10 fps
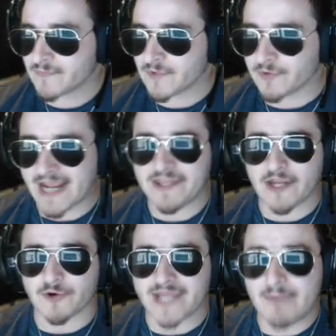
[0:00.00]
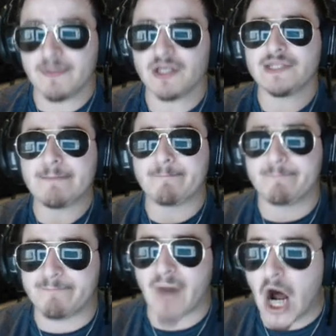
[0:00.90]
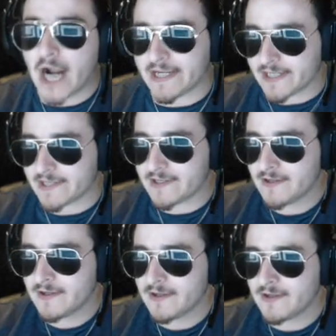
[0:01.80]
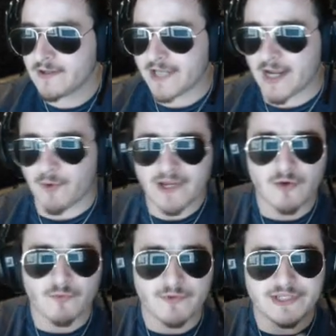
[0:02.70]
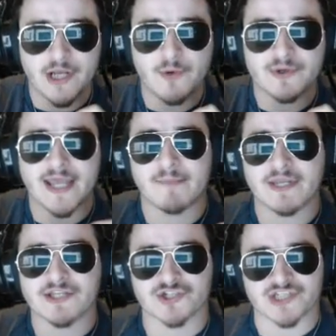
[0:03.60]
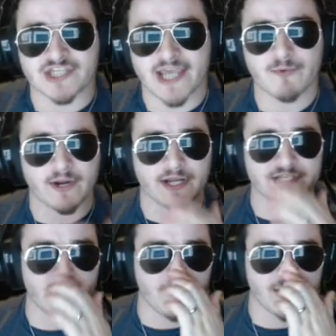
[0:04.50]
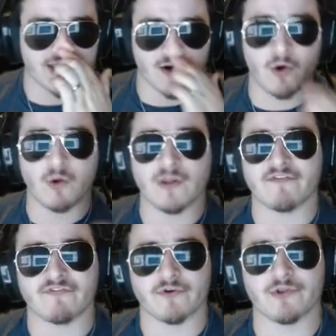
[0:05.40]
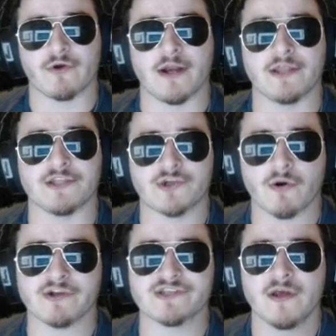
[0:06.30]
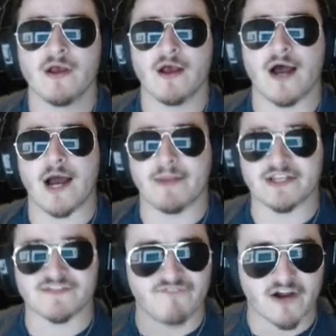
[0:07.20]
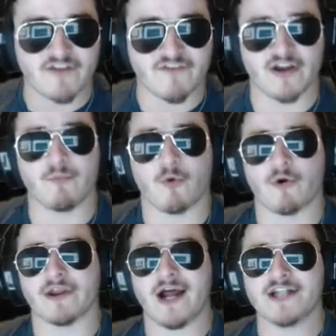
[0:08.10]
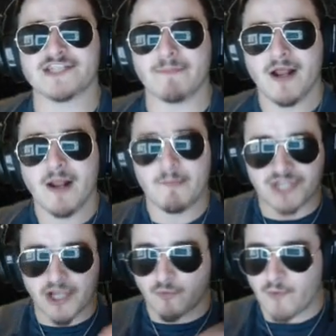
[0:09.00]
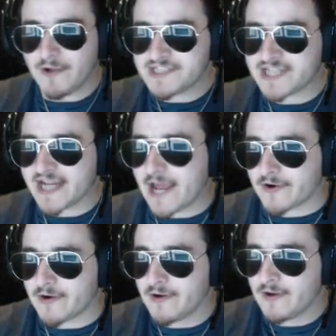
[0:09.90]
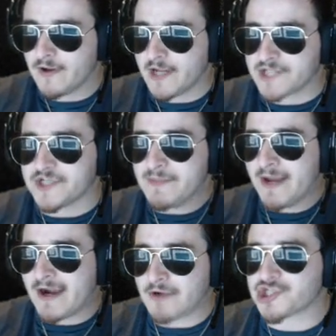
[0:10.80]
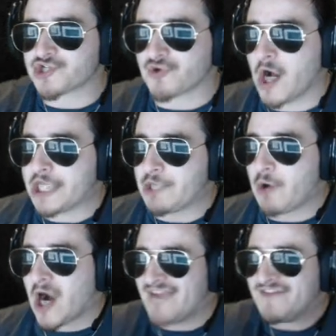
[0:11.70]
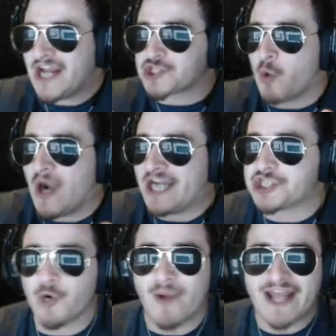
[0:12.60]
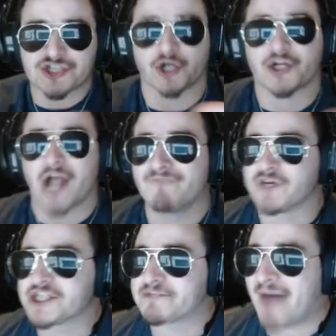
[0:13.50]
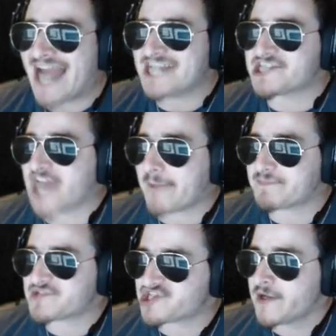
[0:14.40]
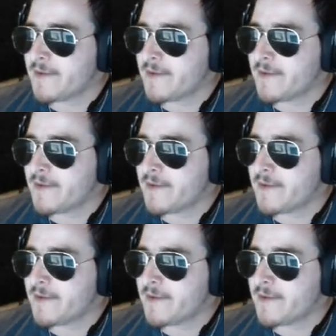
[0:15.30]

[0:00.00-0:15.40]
Okay, they are chemically bonded. Now, we don't really know what that means just yet. We're going to talk about that a whole lot further on in this course. It's a very, very important concept, but they are welded together. So it doesn't matter how strong you are. I've got 22-inch circumference biceps,